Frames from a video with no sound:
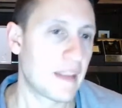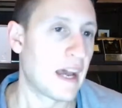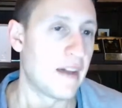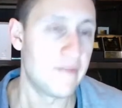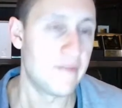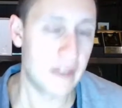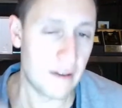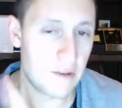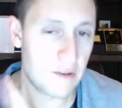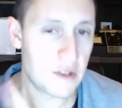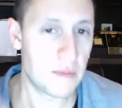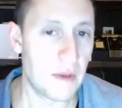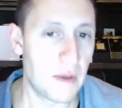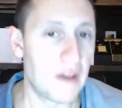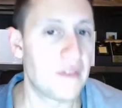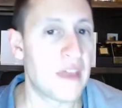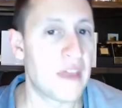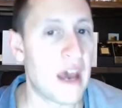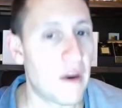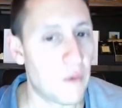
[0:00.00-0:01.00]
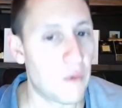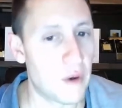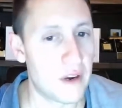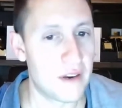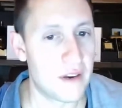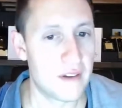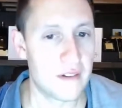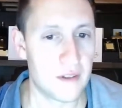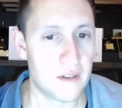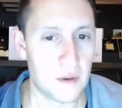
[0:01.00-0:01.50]
I've never smelled that
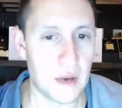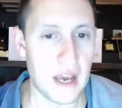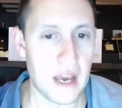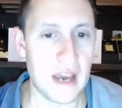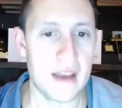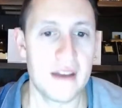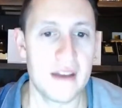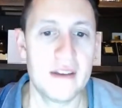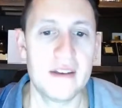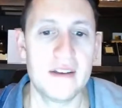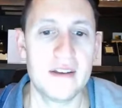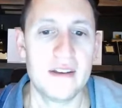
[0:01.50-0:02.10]
one. Okay,